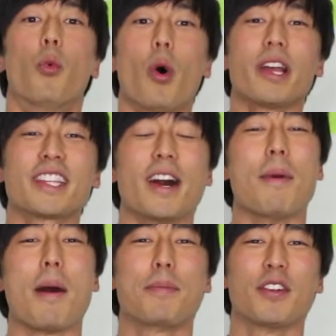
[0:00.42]
What's up,
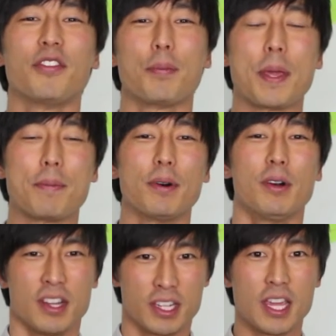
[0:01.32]
my beautiful
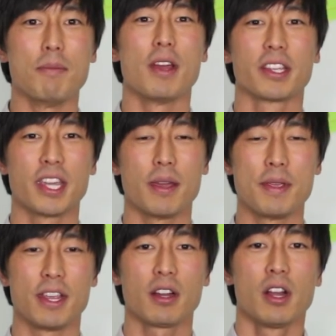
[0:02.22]
people? Kimyung Kim
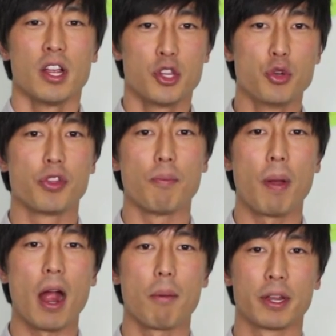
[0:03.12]
here, youth
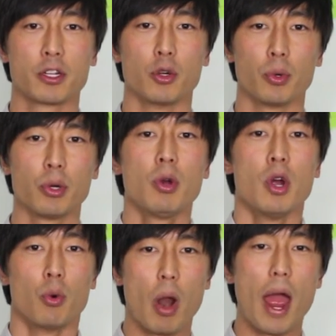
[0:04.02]
empowerment
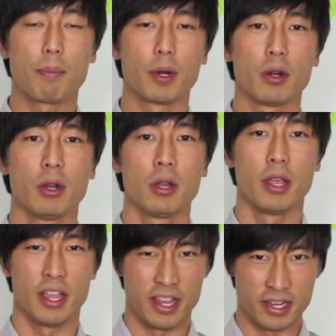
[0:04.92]
guru, rapper,
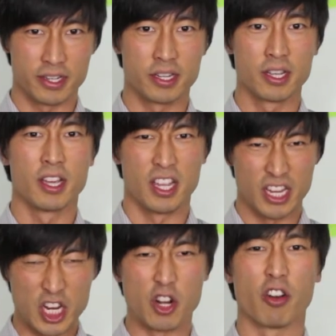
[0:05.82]
and
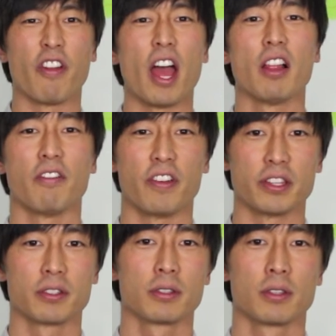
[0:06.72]
eater of elephants.
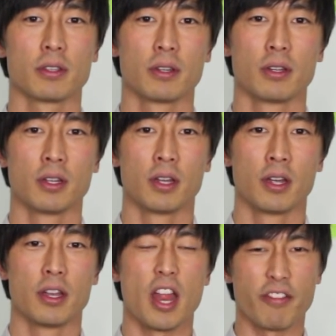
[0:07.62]

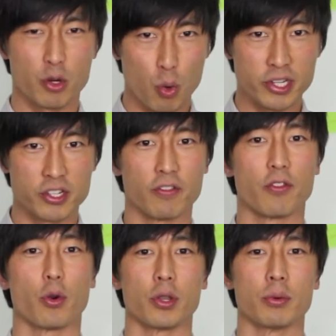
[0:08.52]
I have a question
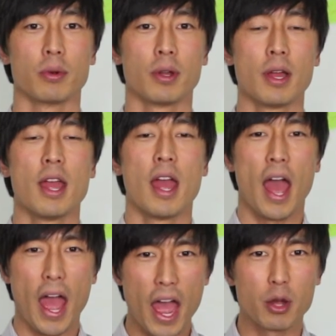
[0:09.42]
for you.
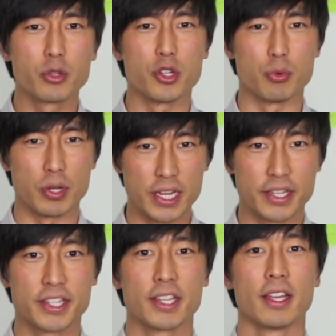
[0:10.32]
How do you
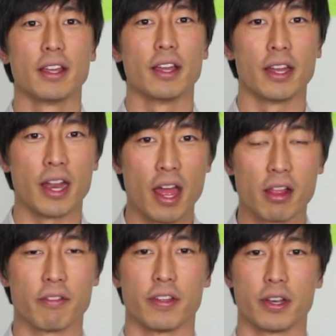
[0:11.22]
eat an
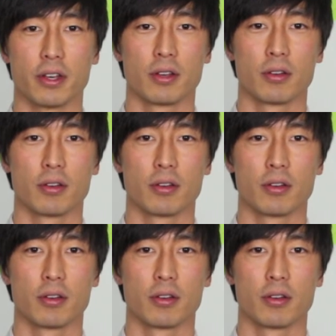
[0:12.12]
elephant?